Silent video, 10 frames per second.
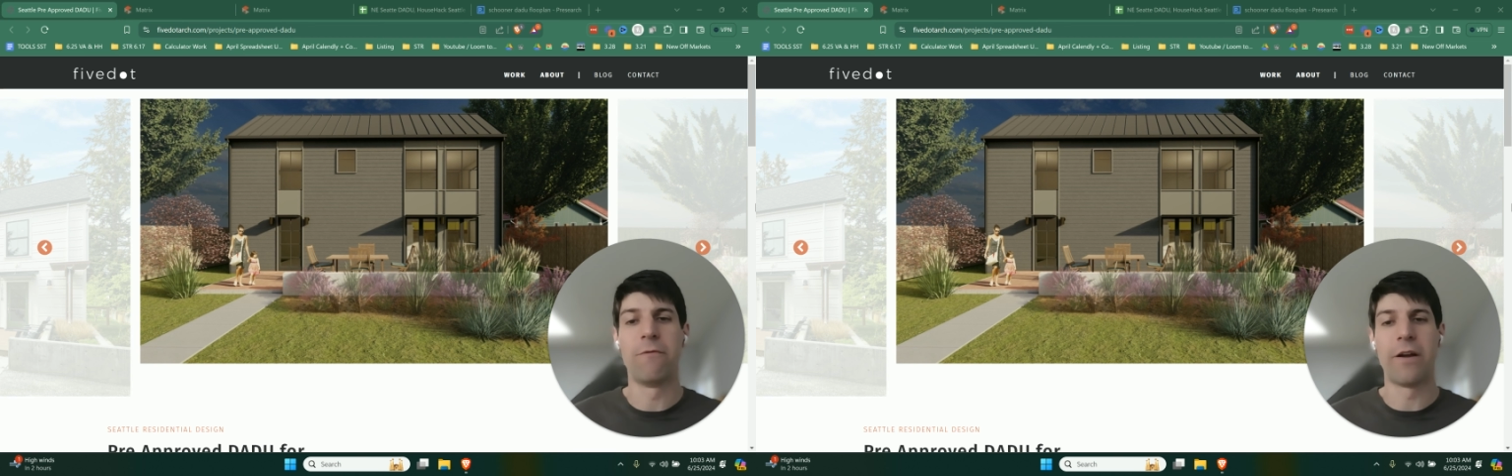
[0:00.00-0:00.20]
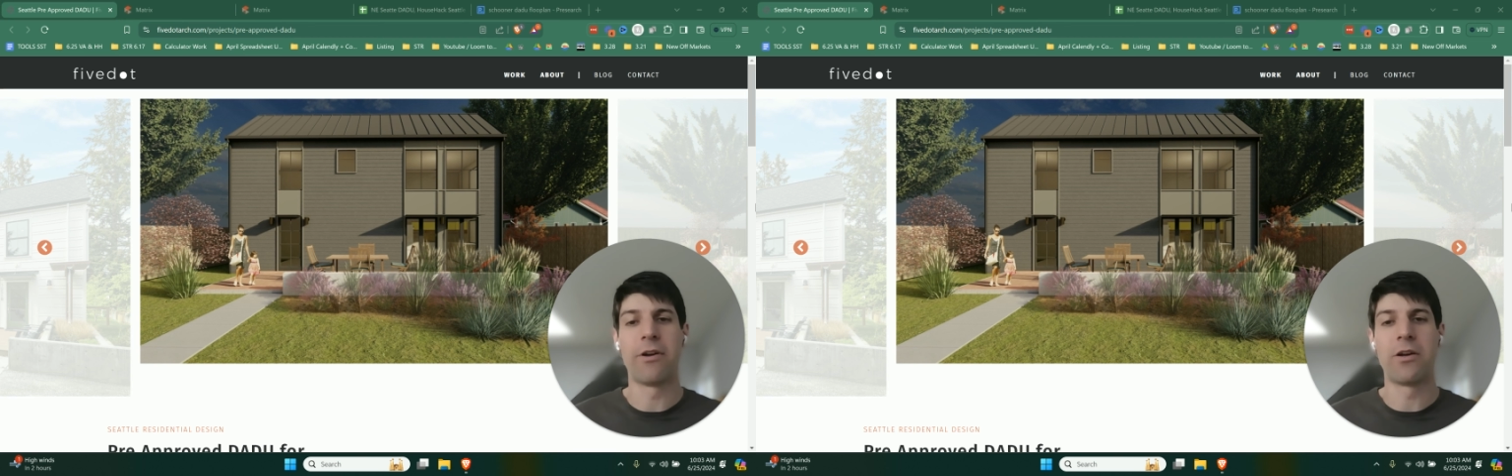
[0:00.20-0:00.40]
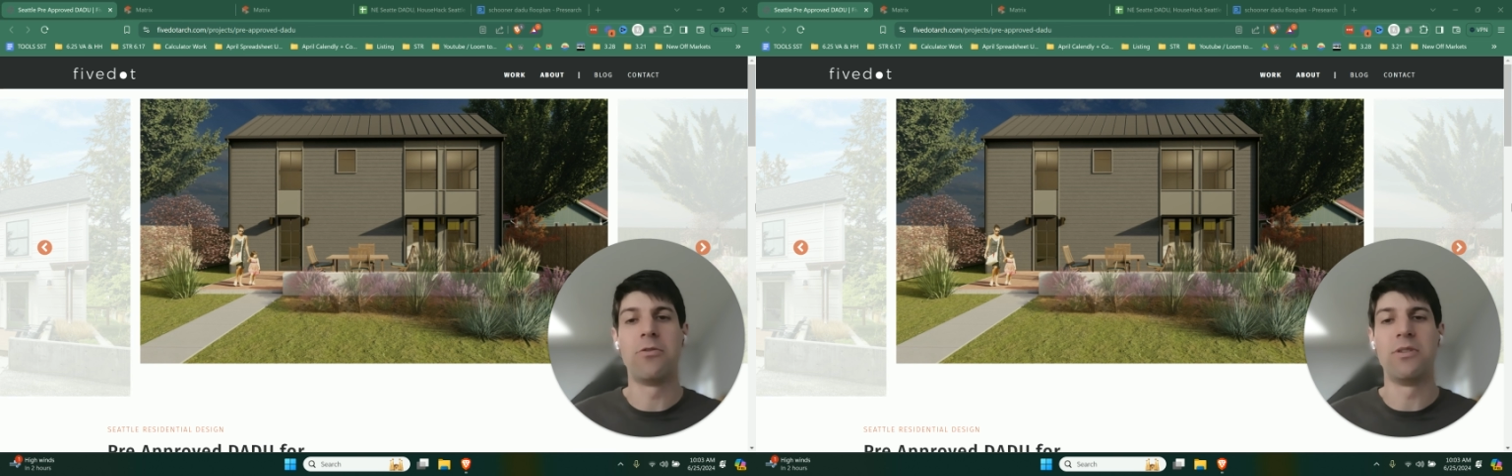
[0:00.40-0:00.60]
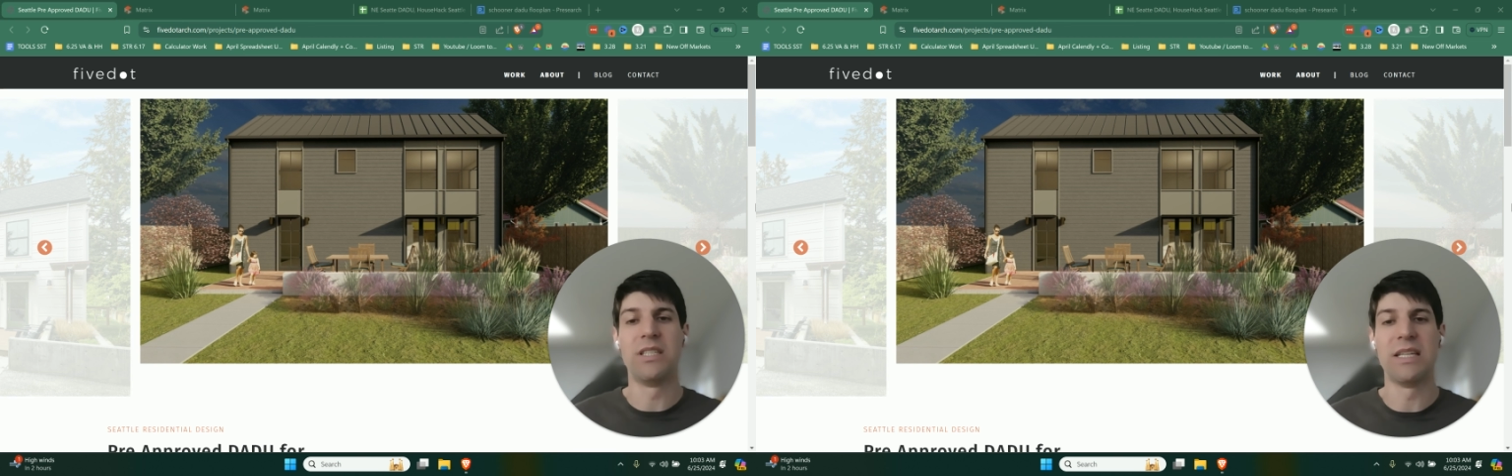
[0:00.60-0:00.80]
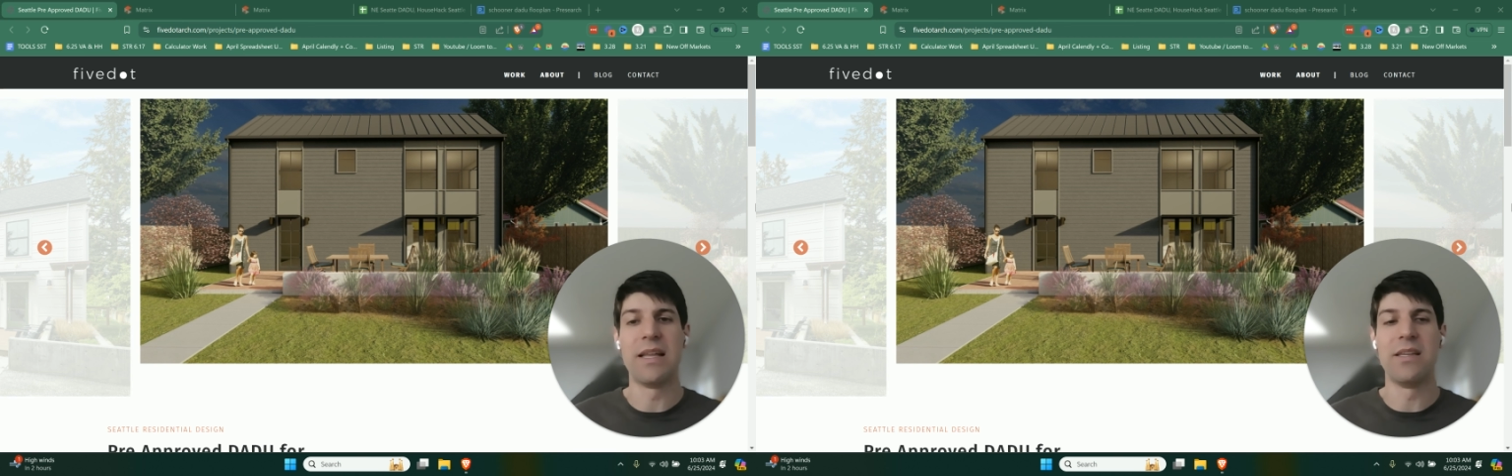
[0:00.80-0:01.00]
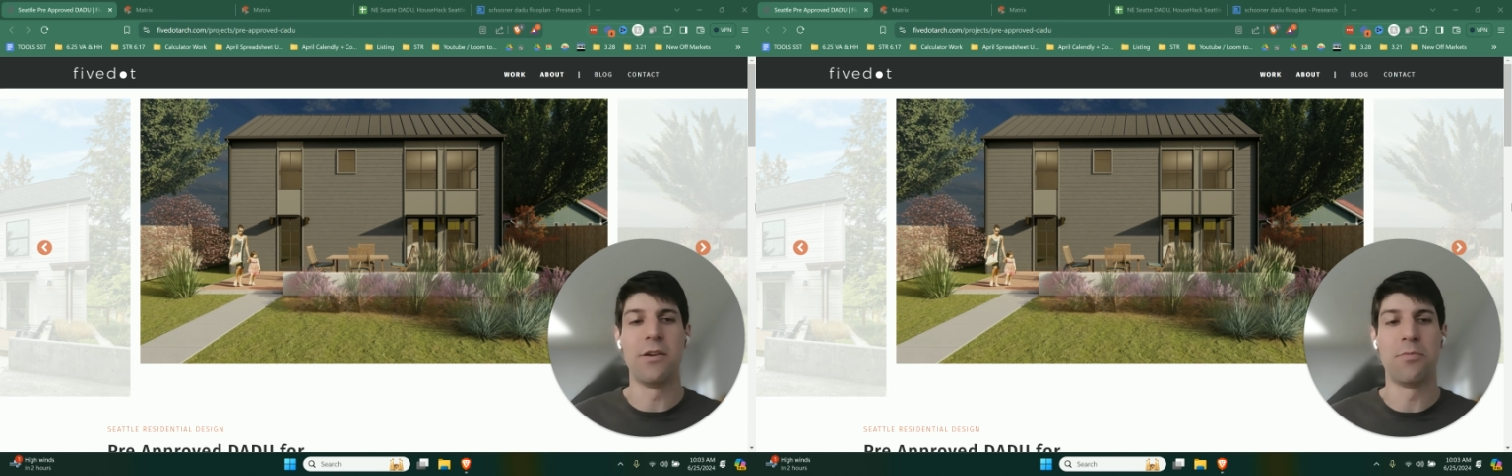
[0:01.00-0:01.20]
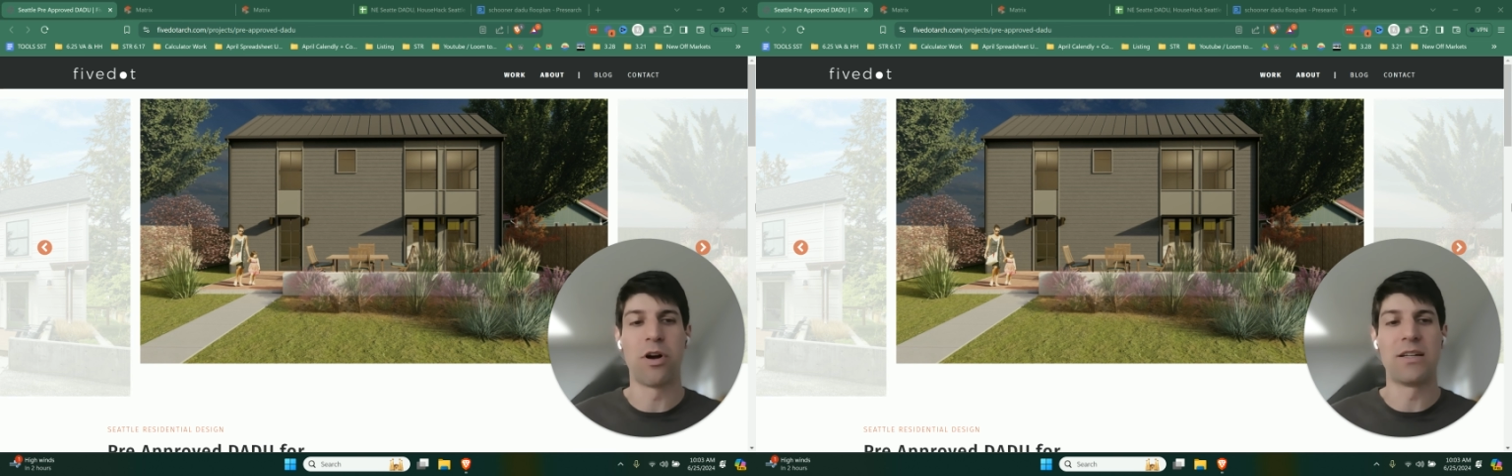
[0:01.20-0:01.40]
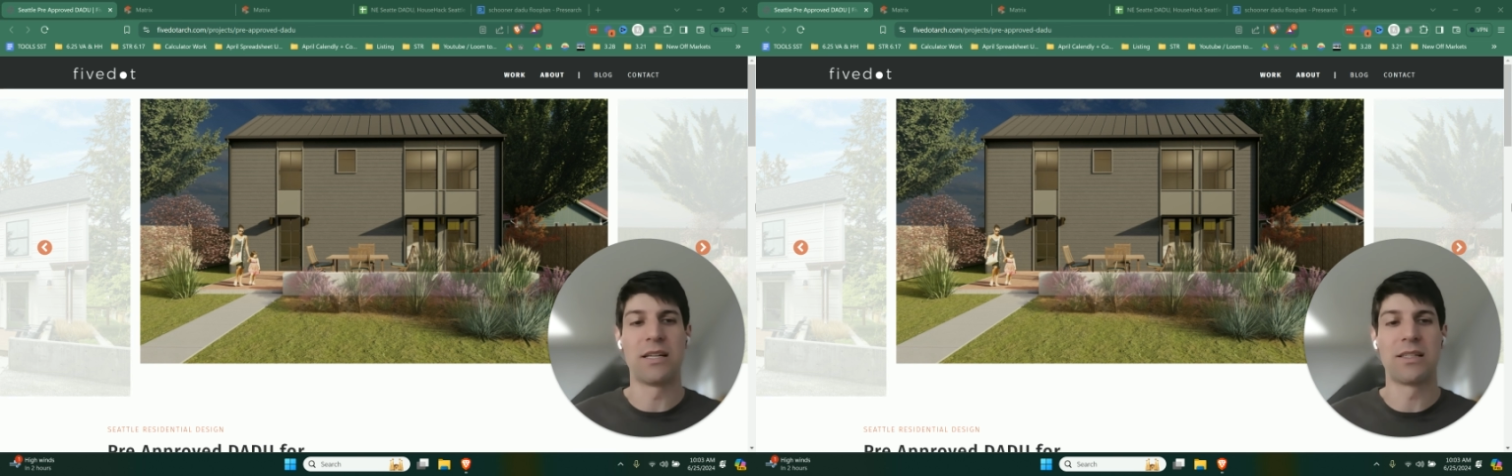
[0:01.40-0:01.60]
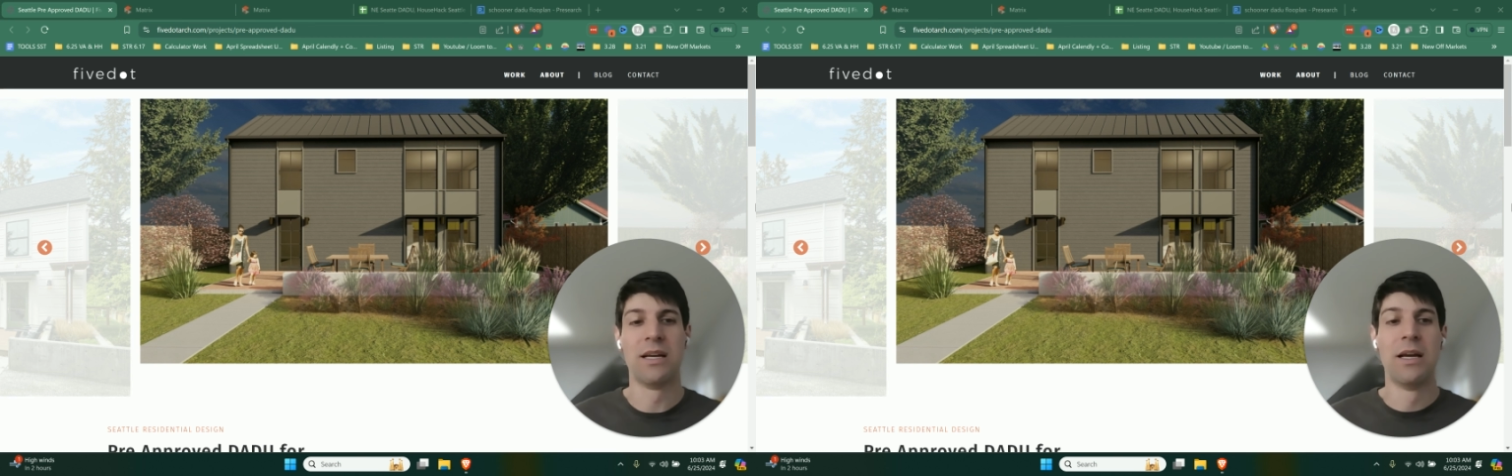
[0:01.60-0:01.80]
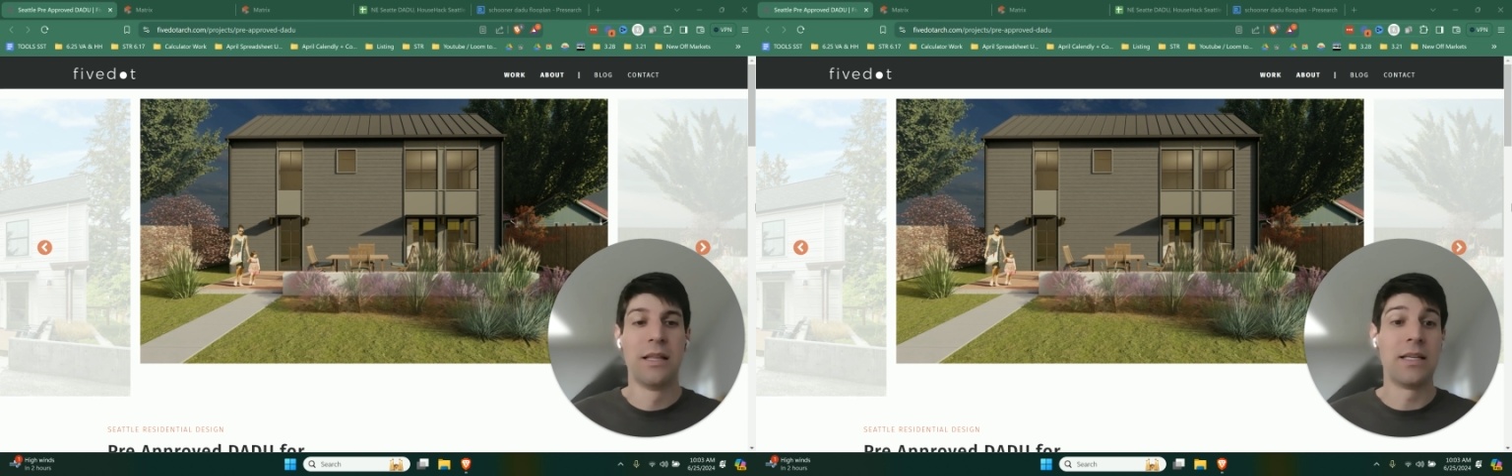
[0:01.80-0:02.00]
very cool DADU project.